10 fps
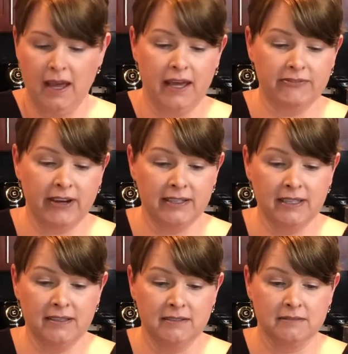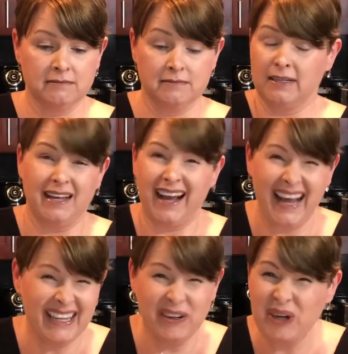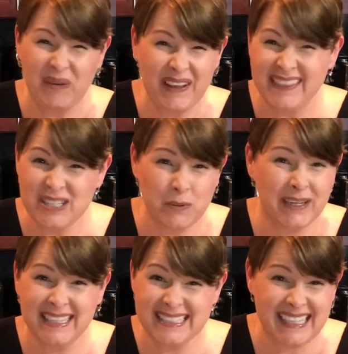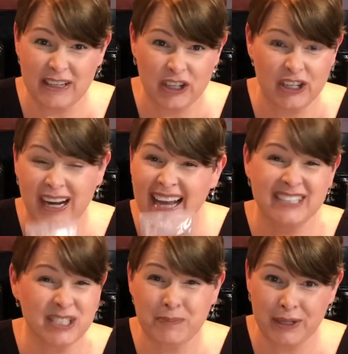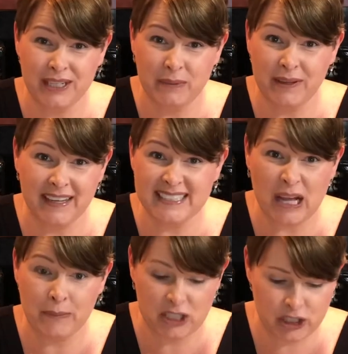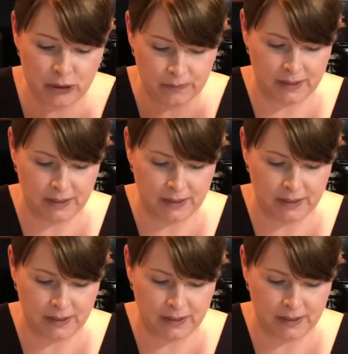And finally, I don't know what this one is either. I just put it in when they tell me to.